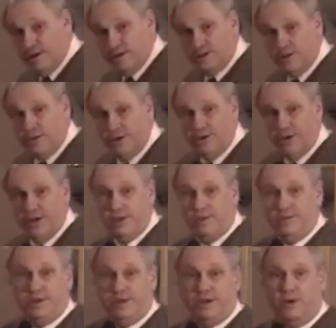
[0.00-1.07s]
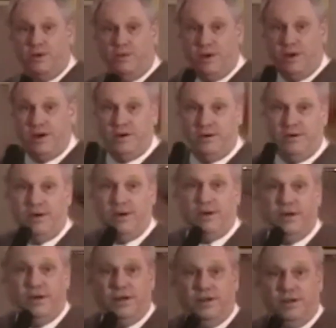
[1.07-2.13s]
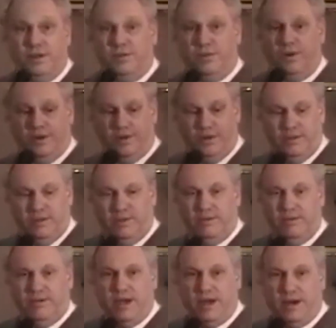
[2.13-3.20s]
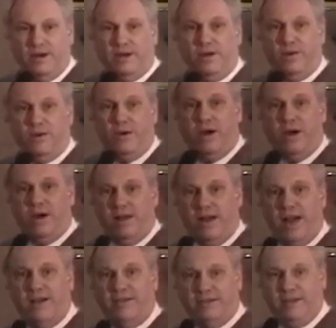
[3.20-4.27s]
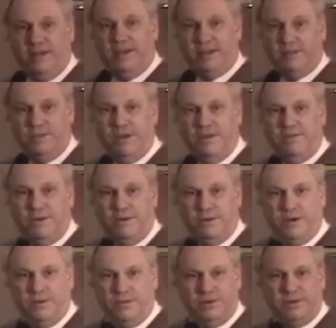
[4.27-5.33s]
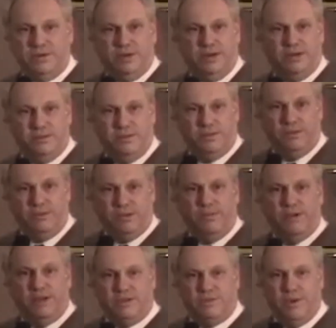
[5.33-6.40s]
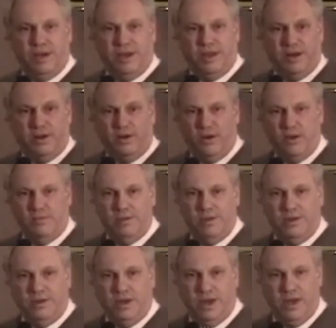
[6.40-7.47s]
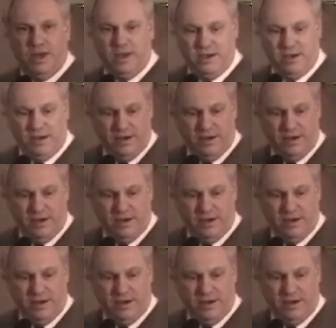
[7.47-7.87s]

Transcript: So when you're dealing with a don't wanter, you really got to go all out to get as many phone numbers and the best way to get hold of them that you can,